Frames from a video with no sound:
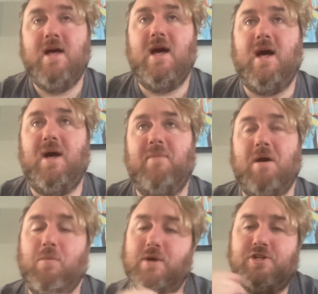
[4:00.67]

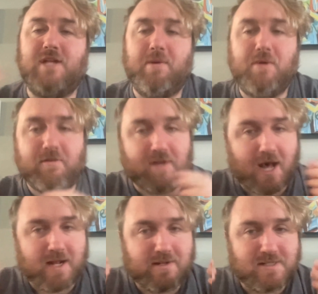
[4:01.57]
I wished I would have
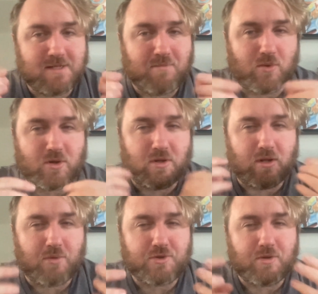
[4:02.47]
gotten some more
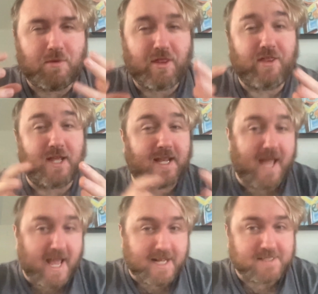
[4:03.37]
closure with the
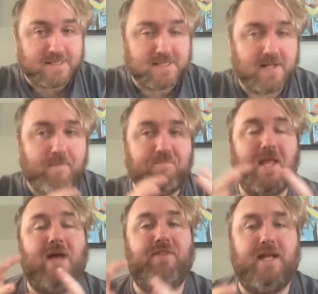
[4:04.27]
case
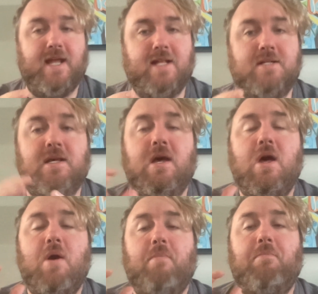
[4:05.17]
at the end,
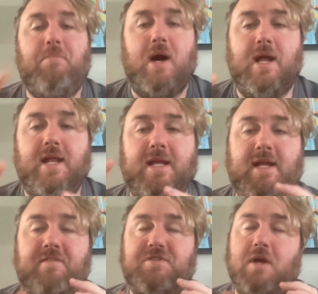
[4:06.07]
but it
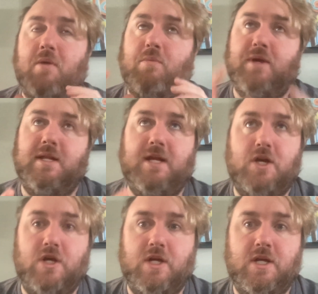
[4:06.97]
gives a really
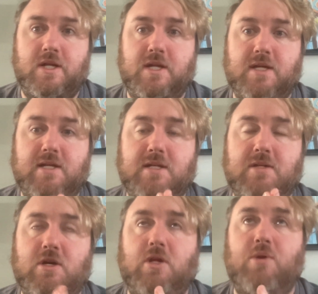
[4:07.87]
good
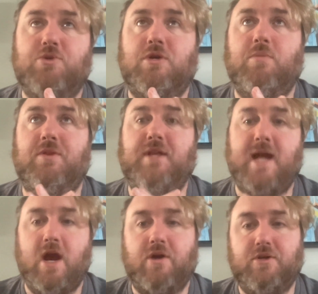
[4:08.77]
closure with the
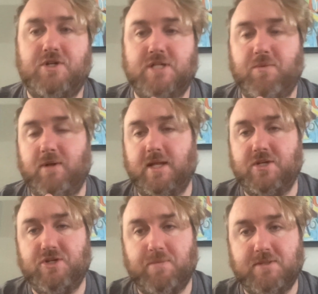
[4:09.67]
characters and the
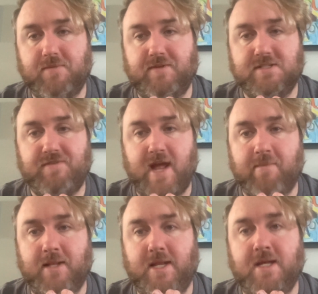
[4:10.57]
relationships of this
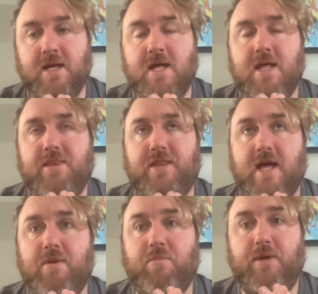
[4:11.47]
family
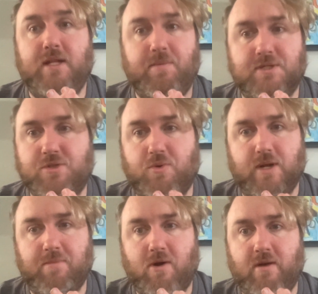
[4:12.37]
that really was torn
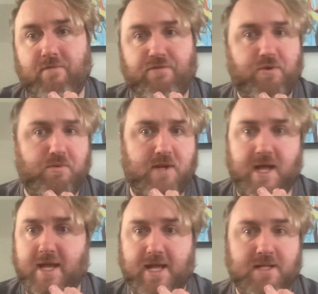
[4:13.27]
apart through
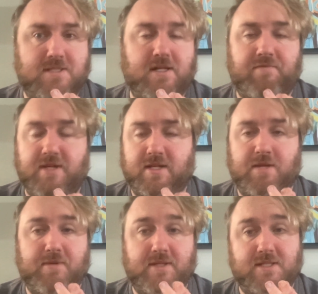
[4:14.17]
decades of
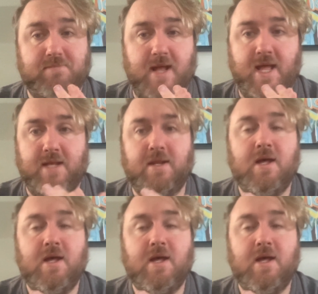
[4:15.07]
dealing with this man.